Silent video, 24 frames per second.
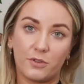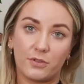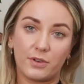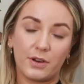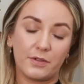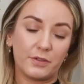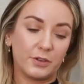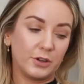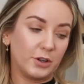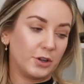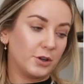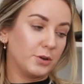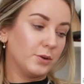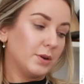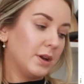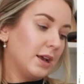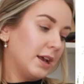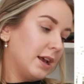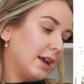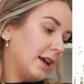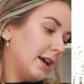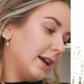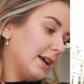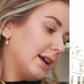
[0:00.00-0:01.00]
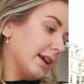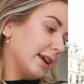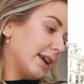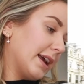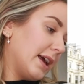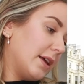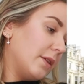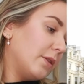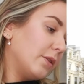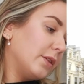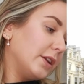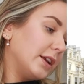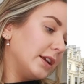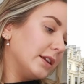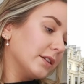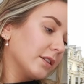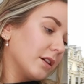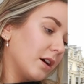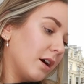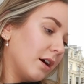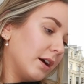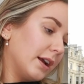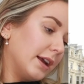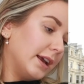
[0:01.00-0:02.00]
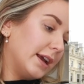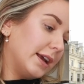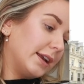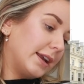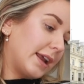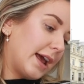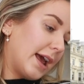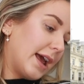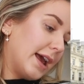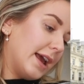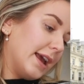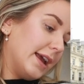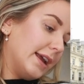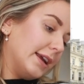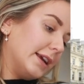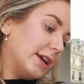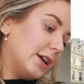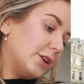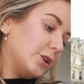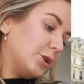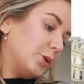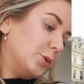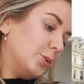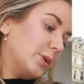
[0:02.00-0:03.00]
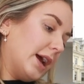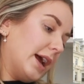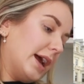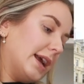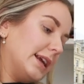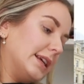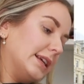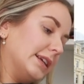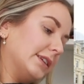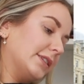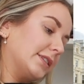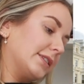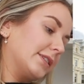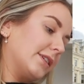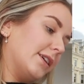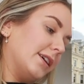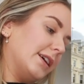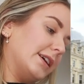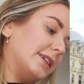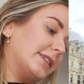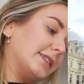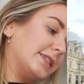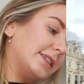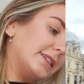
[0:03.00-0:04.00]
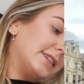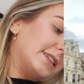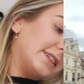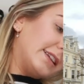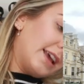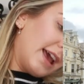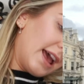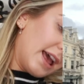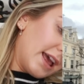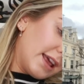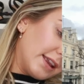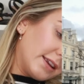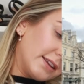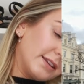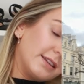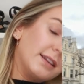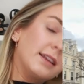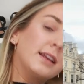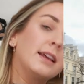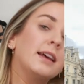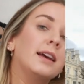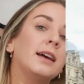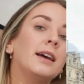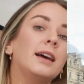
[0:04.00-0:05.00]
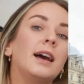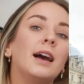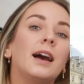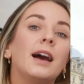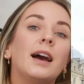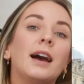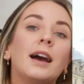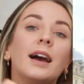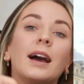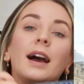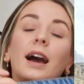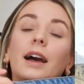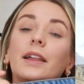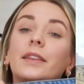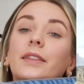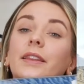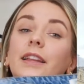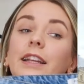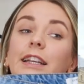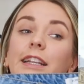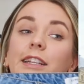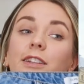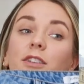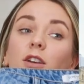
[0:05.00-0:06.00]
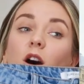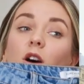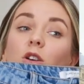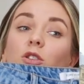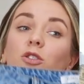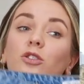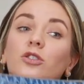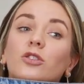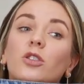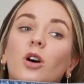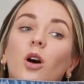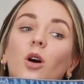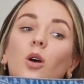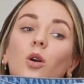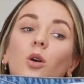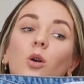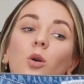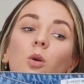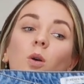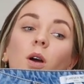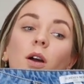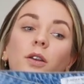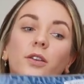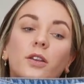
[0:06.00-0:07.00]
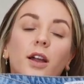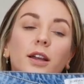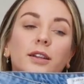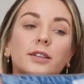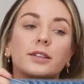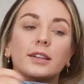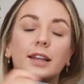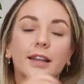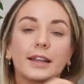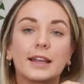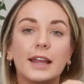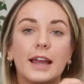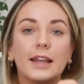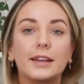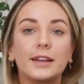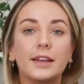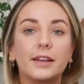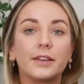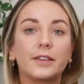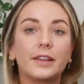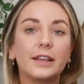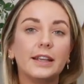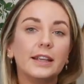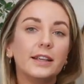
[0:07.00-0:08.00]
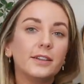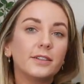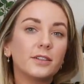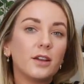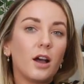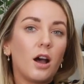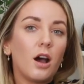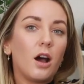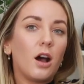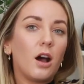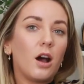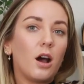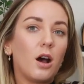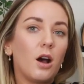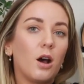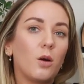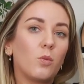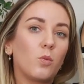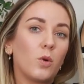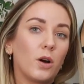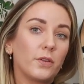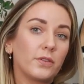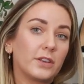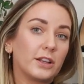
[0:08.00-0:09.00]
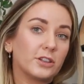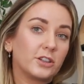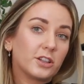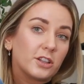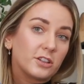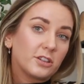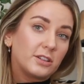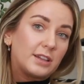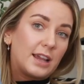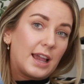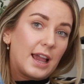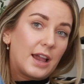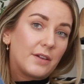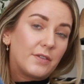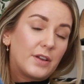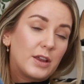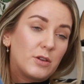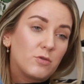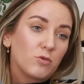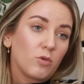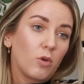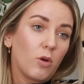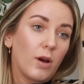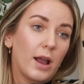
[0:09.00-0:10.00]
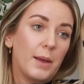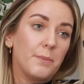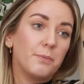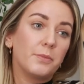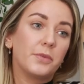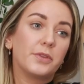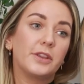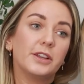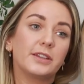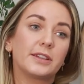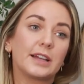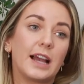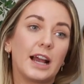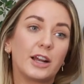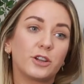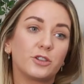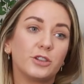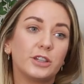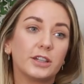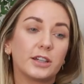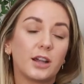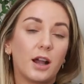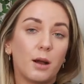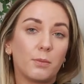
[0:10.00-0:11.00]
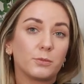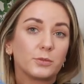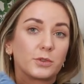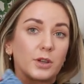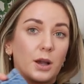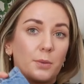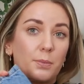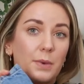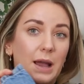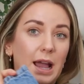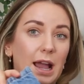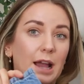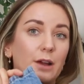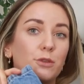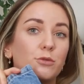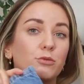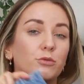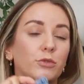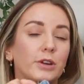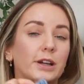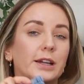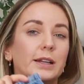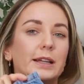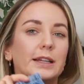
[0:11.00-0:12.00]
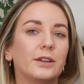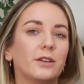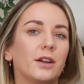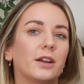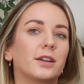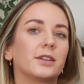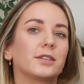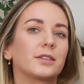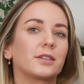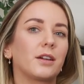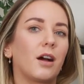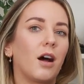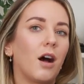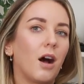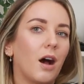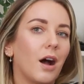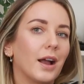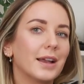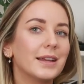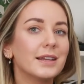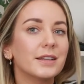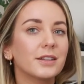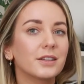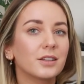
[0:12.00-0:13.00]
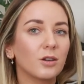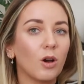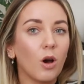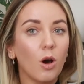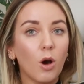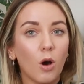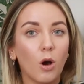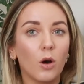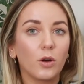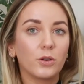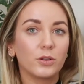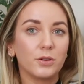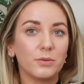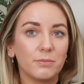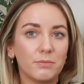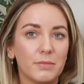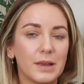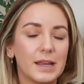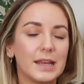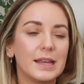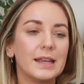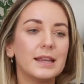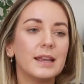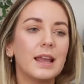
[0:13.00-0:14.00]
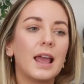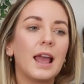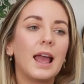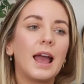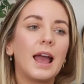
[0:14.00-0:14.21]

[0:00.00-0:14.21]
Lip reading: Forever New. Again, these are in a UK size 10. And these are so nice. Again, these are one that doesn't have a raw hem, but this actually comes up at a really nice height on me,